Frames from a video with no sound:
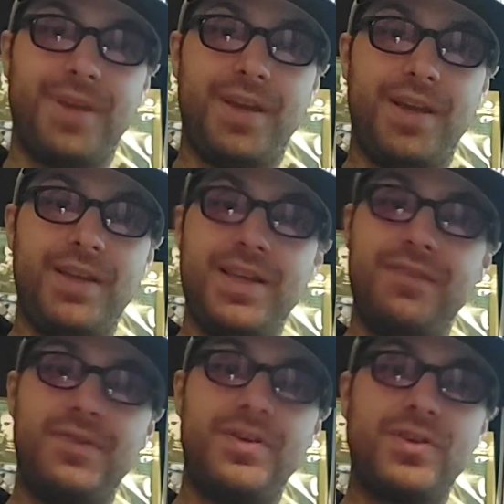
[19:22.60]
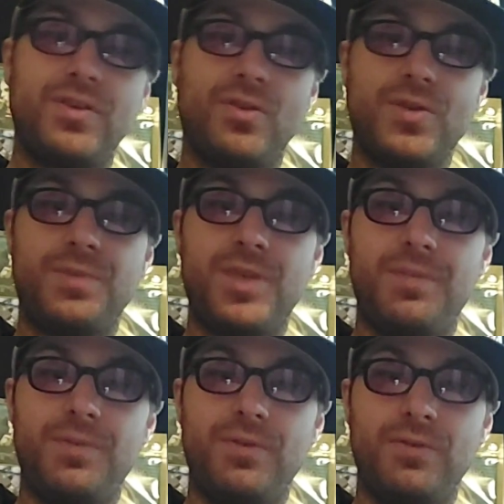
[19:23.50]
And even to those
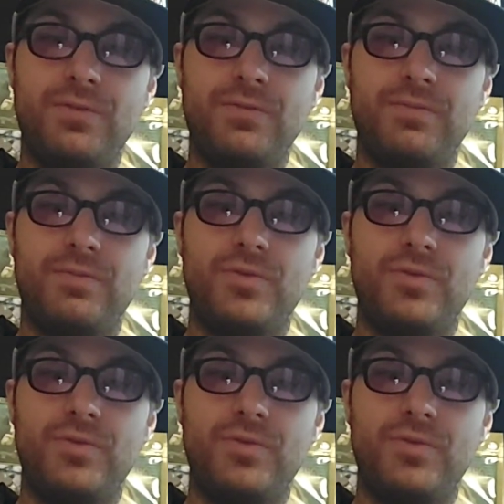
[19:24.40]
people who